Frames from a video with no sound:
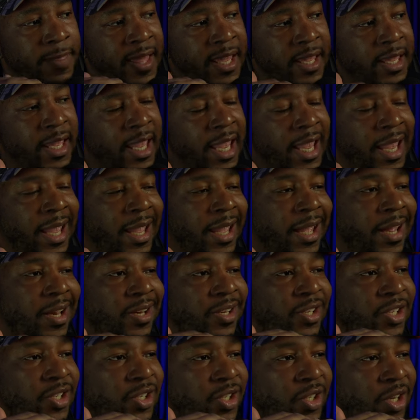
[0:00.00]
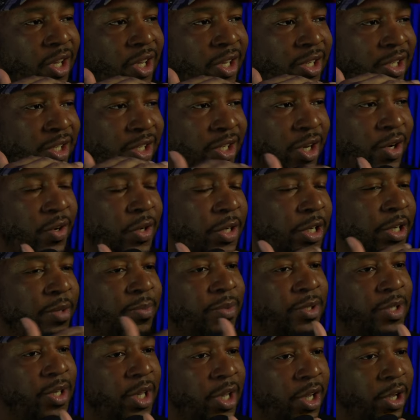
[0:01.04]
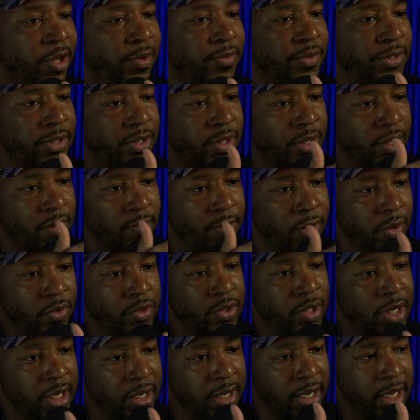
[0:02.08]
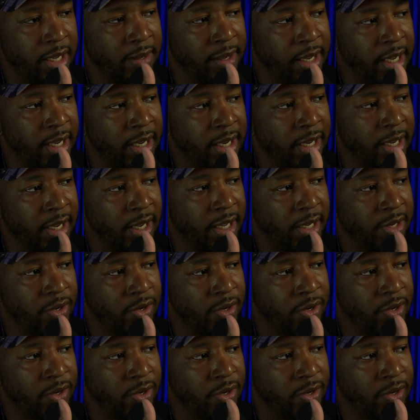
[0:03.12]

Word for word: they can't assert themselves most and, and, and,